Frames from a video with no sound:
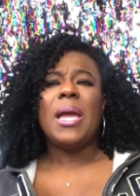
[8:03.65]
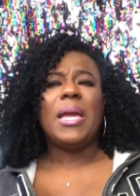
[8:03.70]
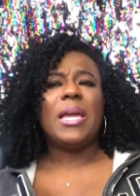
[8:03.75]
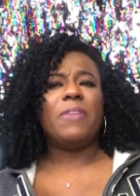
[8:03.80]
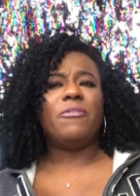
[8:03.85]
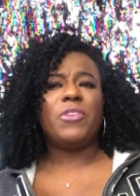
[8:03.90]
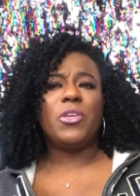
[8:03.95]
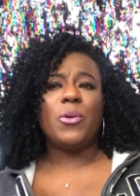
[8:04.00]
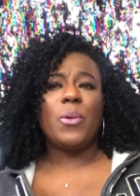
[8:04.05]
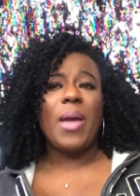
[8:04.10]

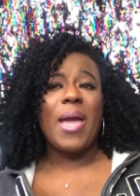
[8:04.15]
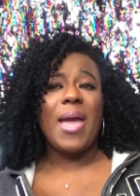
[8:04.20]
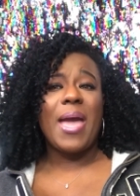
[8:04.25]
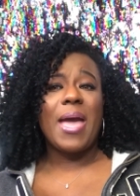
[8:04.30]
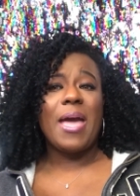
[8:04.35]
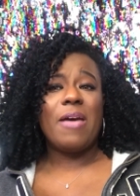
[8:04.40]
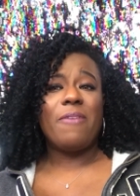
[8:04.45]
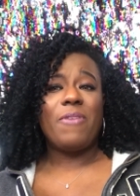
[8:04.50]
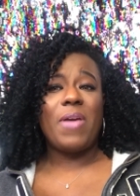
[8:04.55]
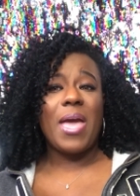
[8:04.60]
If you
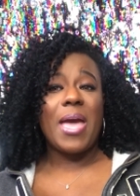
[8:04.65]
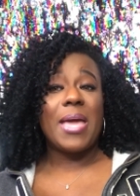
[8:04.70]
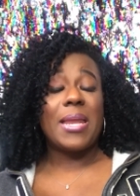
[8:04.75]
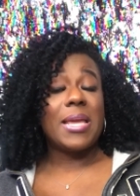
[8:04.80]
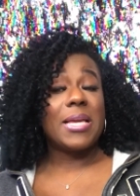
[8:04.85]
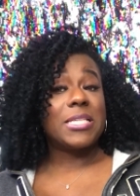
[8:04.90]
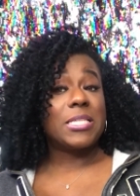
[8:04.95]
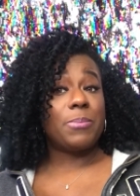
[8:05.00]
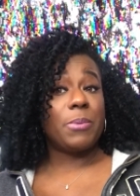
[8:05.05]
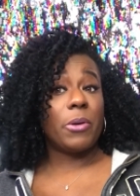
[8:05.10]
have had
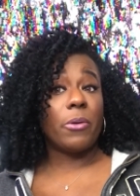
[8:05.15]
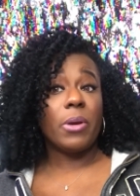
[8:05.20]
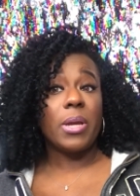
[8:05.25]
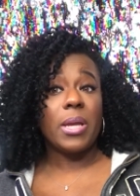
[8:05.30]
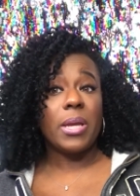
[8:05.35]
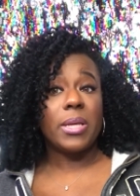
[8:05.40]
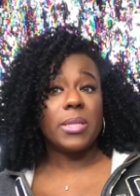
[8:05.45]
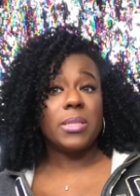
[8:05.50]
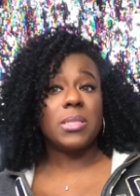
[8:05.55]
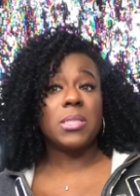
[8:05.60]

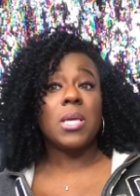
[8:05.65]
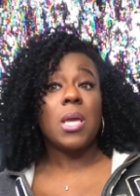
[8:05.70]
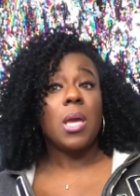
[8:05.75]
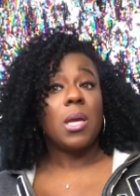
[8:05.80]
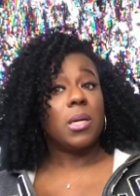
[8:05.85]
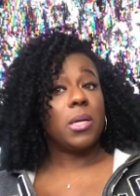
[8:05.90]
experience,